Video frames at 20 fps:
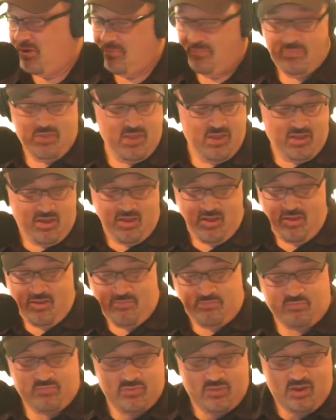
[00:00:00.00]
Sure. That could be a
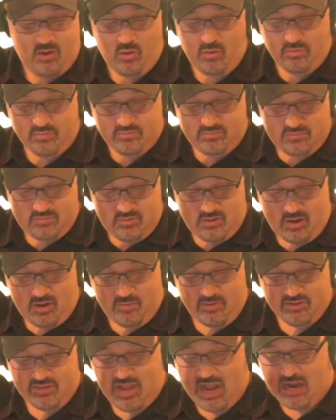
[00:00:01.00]
topic idea. Oh.
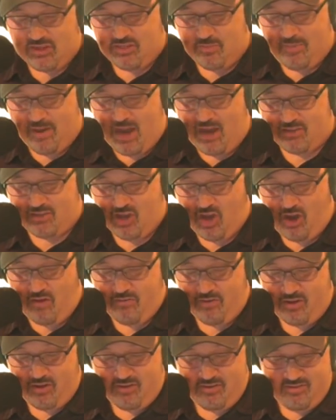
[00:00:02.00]
almost oh, knocked the box
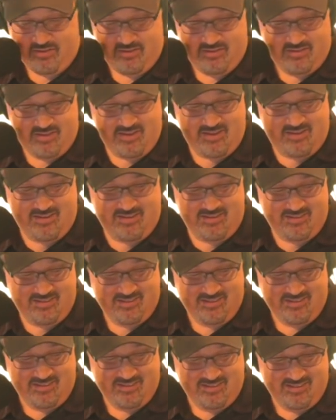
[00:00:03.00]
over. Oh my god! their
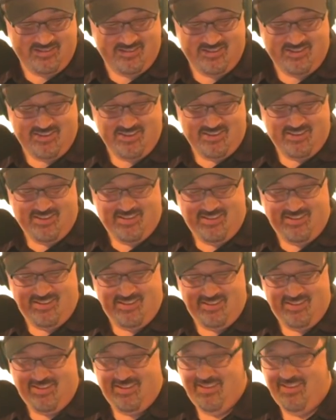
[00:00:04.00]
box. Is the box yeah.
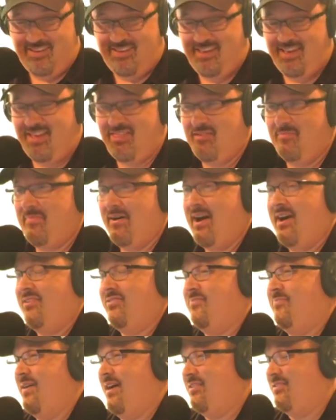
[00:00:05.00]
okay? The box. Yeah, the box.
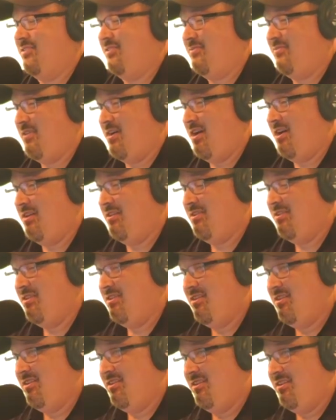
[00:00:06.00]
The, the box. box. Oh fine.
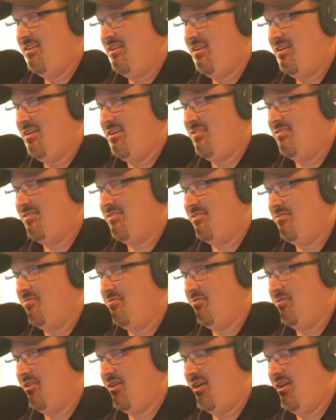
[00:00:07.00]
All right, see what
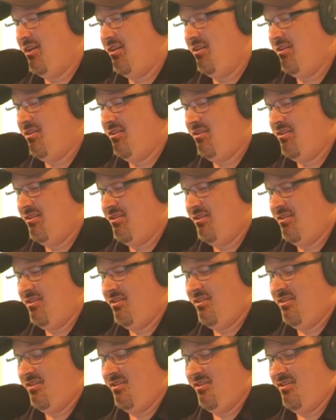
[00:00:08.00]
so we got. So clumsy with the
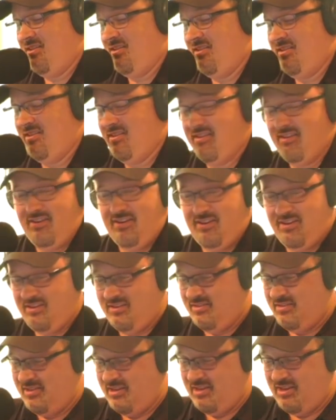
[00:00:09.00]
box. Yeah.
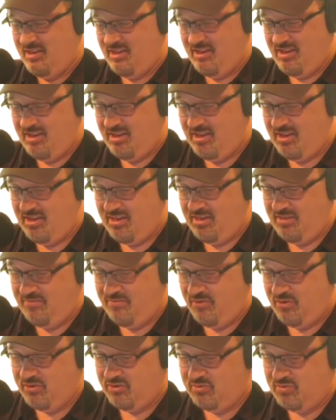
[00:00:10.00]
Right. Uh, be
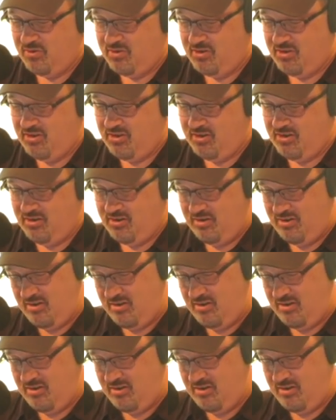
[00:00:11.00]
gentle when you here.